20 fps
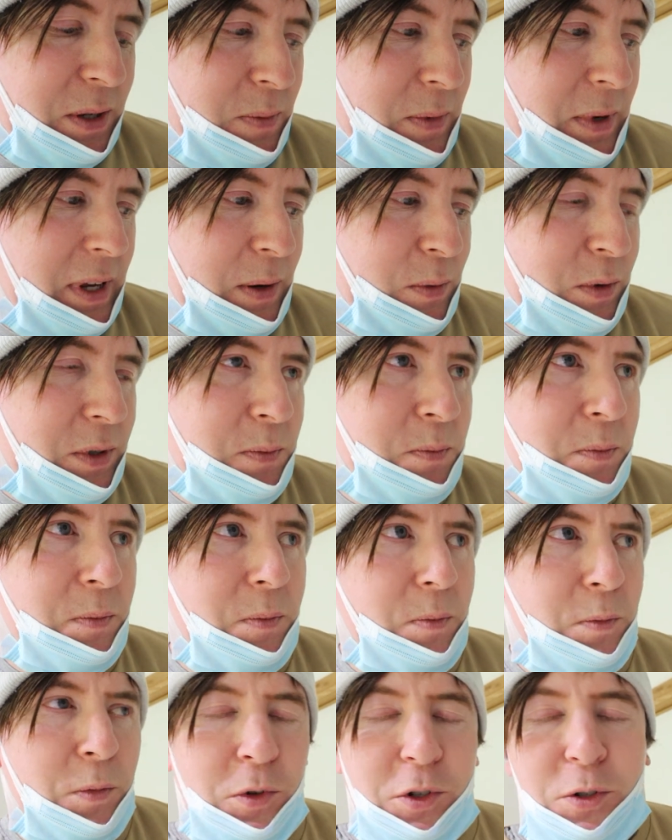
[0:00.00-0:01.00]
It was
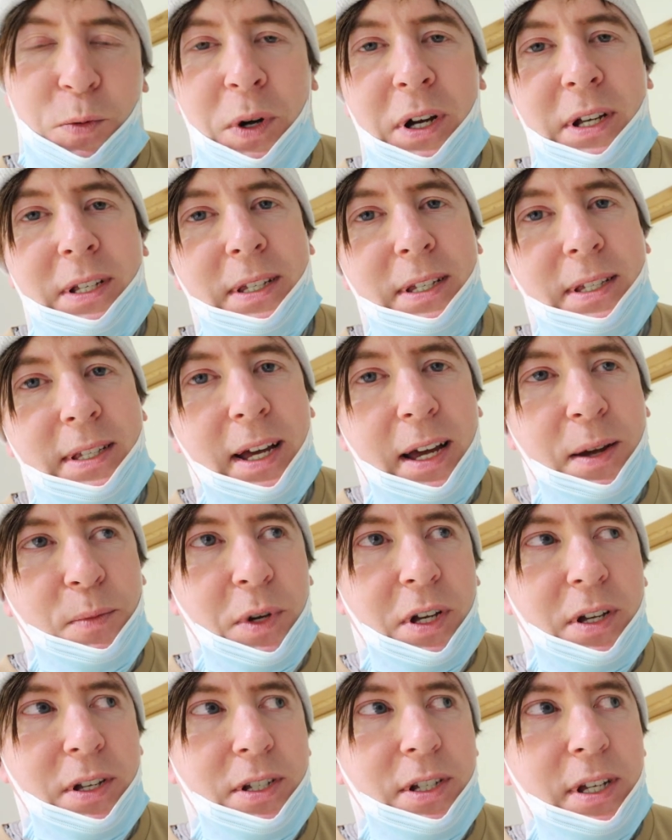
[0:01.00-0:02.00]
much worse this
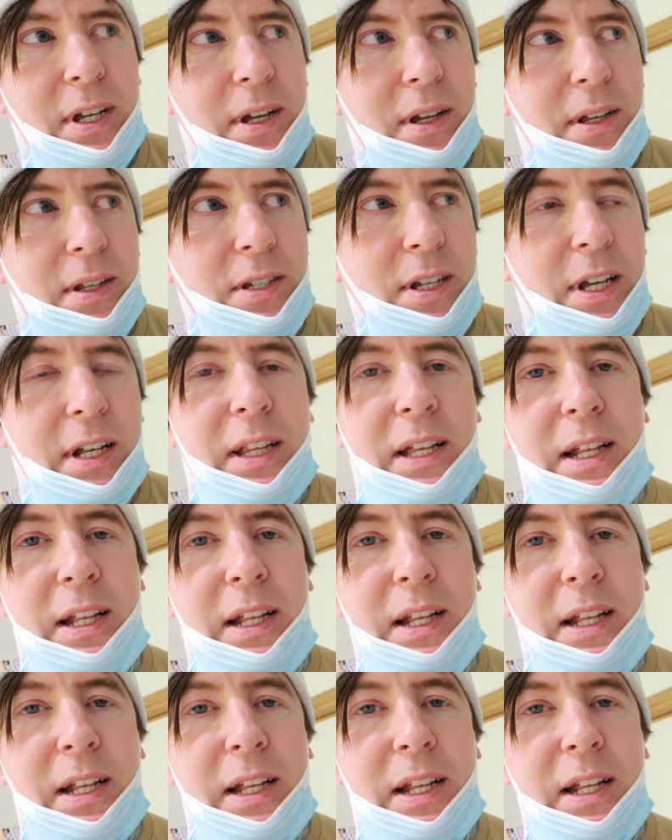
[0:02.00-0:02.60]
time because she